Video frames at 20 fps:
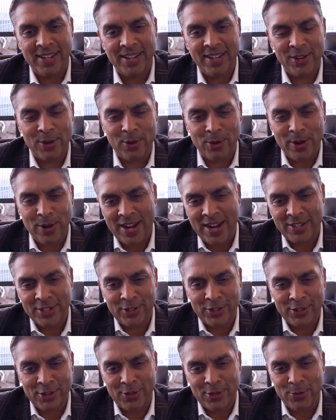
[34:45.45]
It's the old
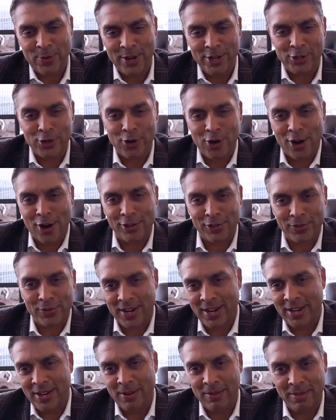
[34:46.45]
adage, it's the three jars,
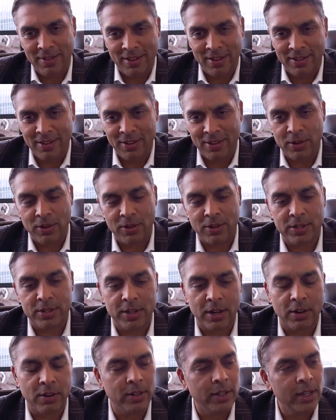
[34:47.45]
right? Et
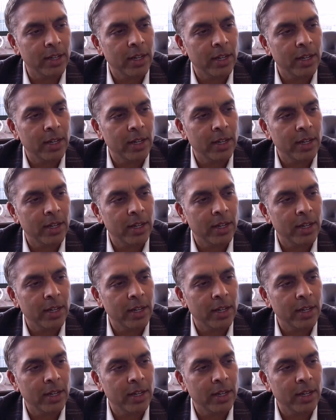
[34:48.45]
cetera.